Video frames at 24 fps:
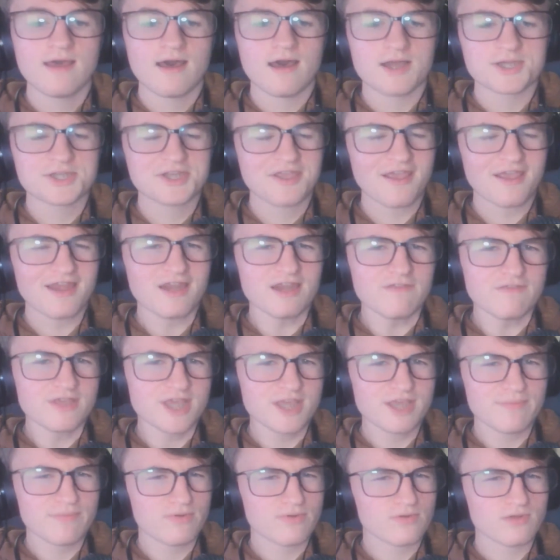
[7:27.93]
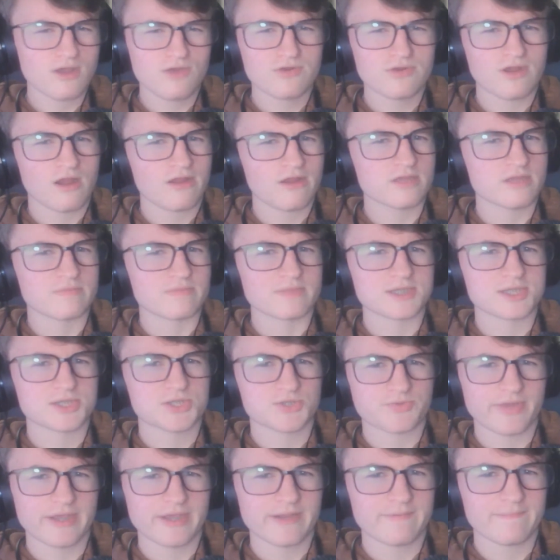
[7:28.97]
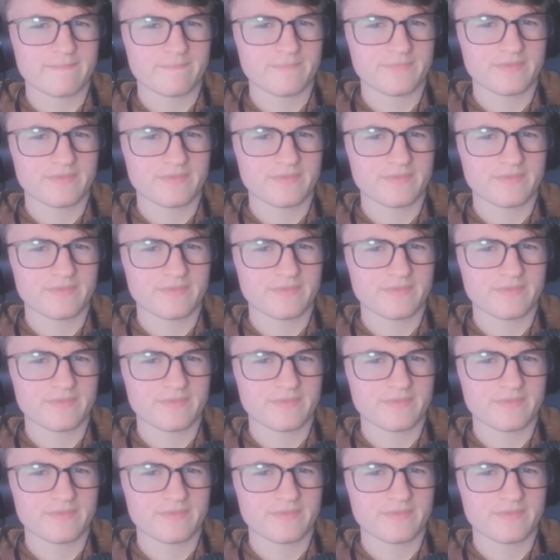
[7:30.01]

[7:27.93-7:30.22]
she can't even keep her own arguments straight.